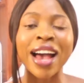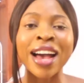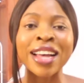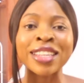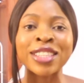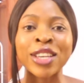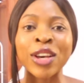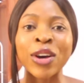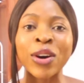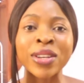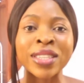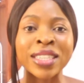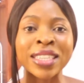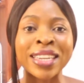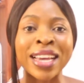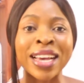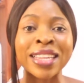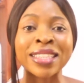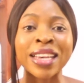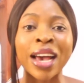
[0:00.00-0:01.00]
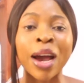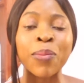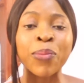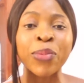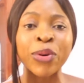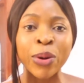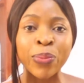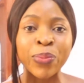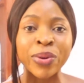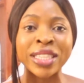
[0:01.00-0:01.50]
Antioxidants are
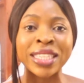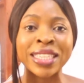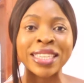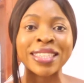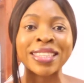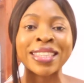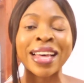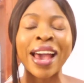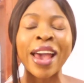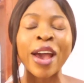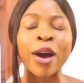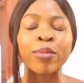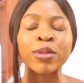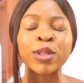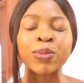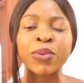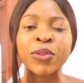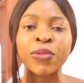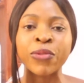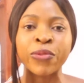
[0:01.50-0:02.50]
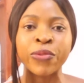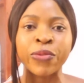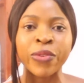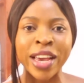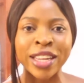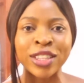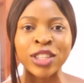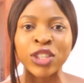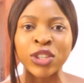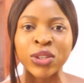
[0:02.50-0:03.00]
properties that helps
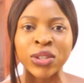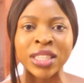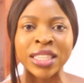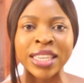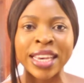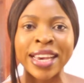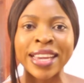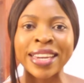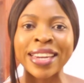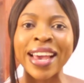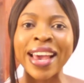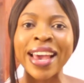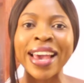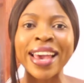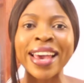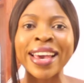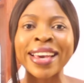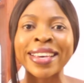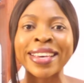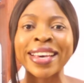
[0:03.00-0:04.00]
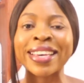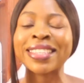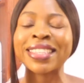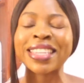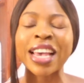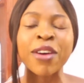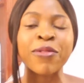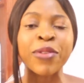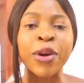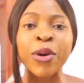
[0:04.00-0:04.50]
prevent your skin
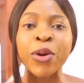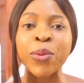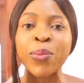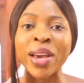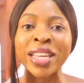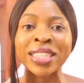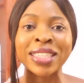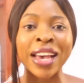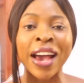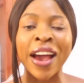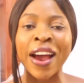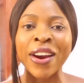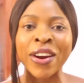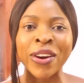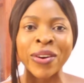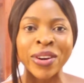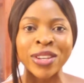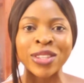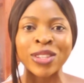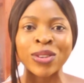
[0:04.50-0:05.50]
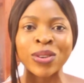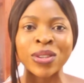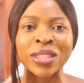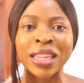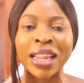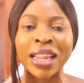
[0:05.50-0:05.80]
against environmental aggressors